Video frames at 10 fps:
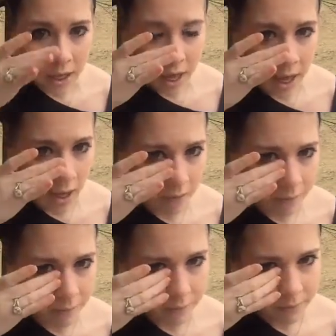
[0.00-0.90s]

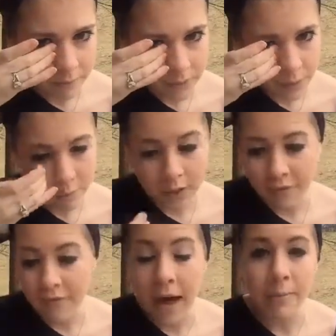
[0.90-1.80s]

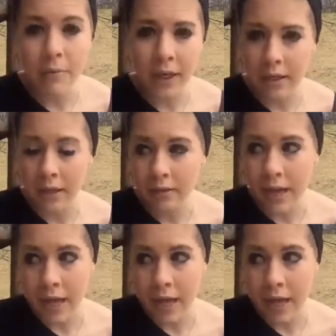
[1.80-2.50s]
allow